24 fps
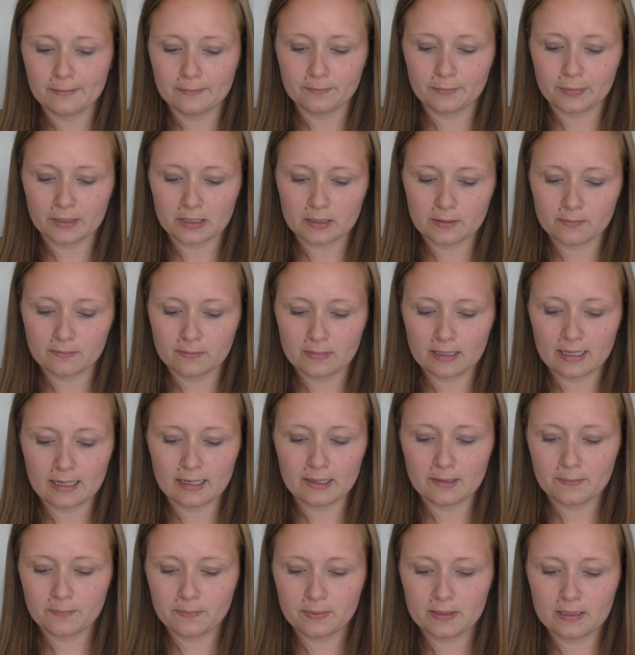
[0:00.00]
but
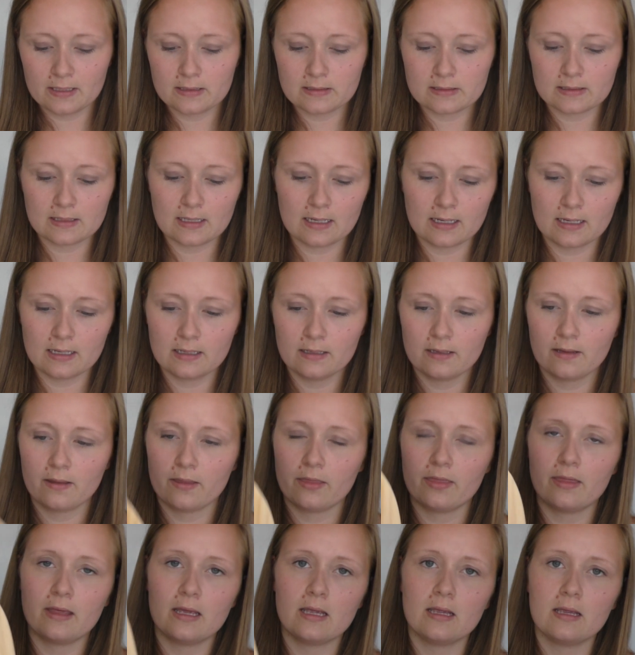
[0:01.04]
my pizza
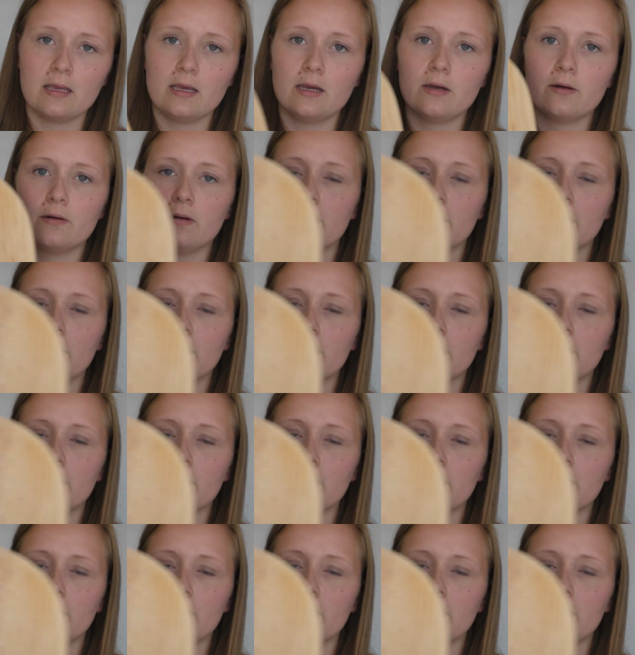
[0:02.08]
thing here